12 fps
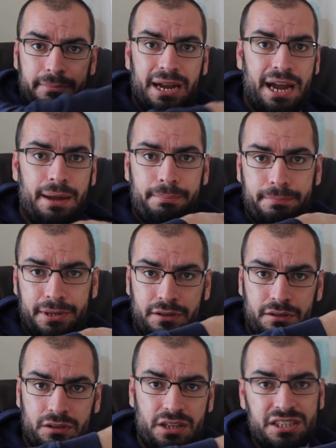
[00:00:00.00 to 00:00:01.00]
map
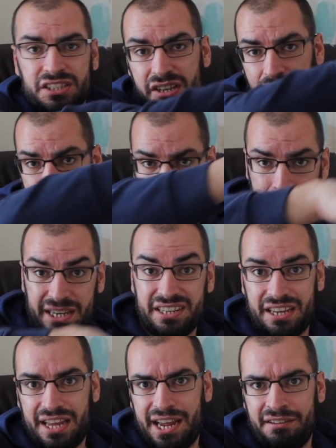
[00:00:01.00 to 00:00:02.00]
in your
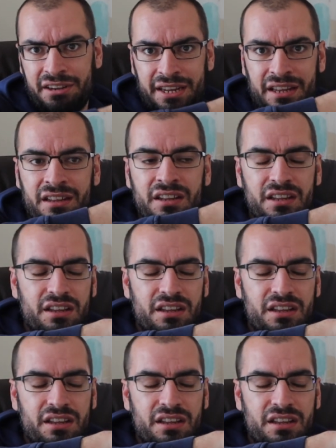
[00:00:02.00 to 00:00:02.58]
immediate area,